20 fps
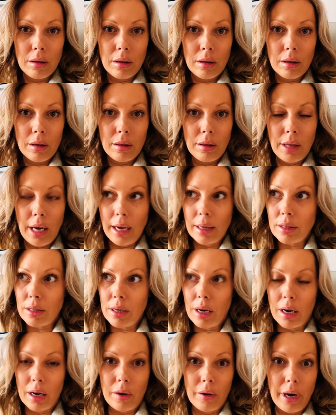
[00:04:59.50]
That's
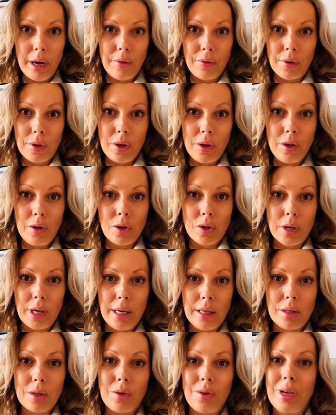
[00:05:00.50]
not great for the
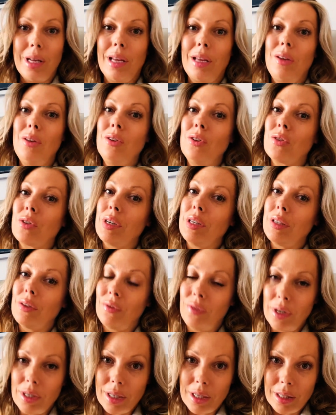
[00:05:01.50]
nutrients, creating nutrient
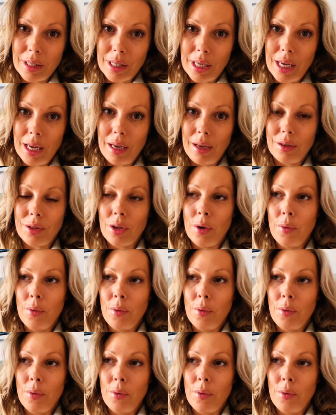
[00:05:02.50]
deficiencies.